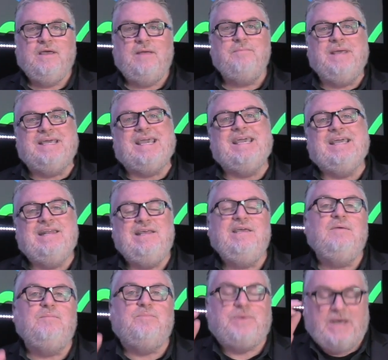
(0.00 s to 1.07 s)
and making an
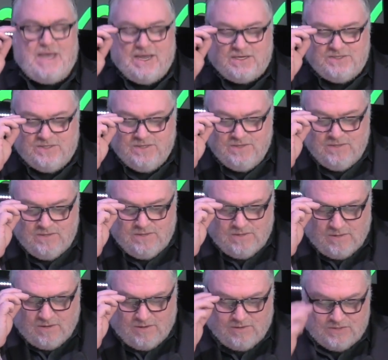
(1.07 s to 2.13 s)
impact
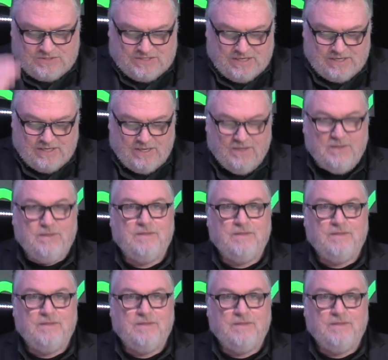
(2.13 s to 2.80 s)
on our city.